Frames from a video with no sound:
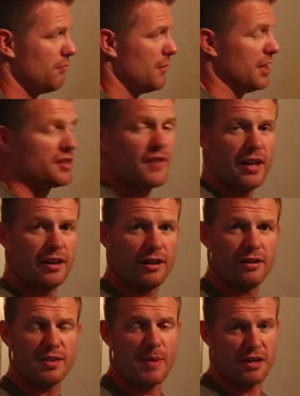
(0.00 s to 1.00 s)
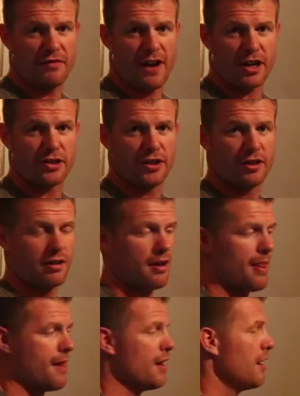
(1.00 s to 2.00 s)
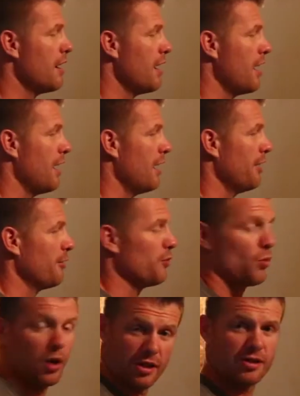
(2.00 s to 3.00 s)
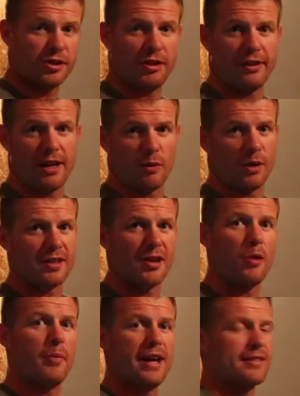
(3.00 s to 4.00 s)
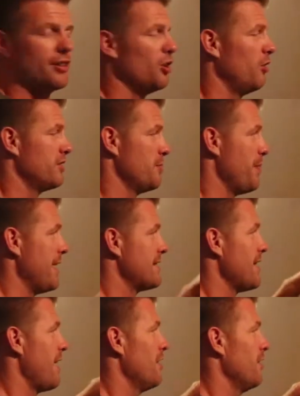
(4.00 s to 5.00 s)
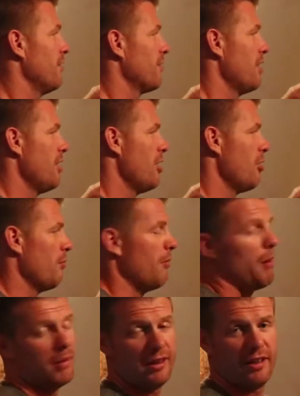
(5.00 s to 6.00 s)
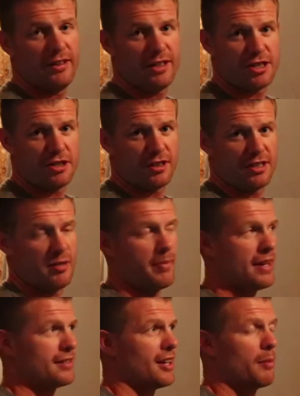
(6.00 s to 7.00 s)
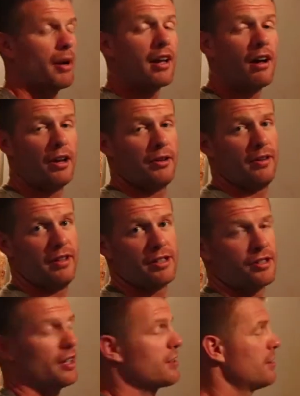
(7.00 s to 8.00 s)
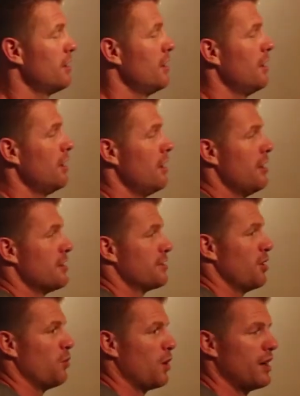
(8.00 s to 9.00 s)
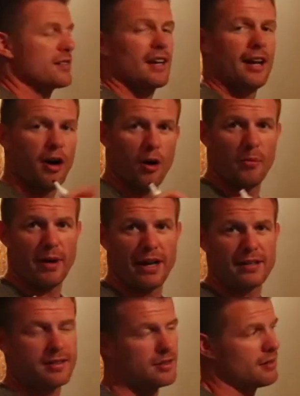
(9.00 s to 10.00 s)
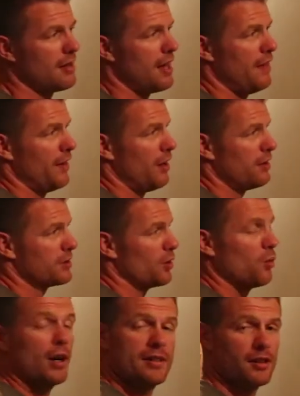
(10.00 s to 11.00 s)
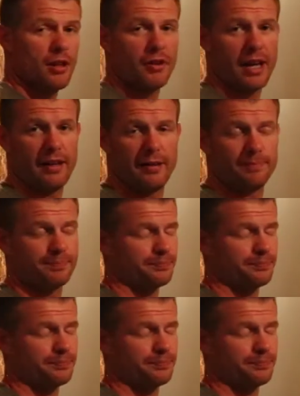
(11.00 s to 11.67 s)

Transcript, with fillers: its vendor, its manufacturer, uh, where it's currently at, where it's home base. You know, is it based out of my Midland district? Is it based out of my Conroe district? So where's kind of home base? And then also, where's it located?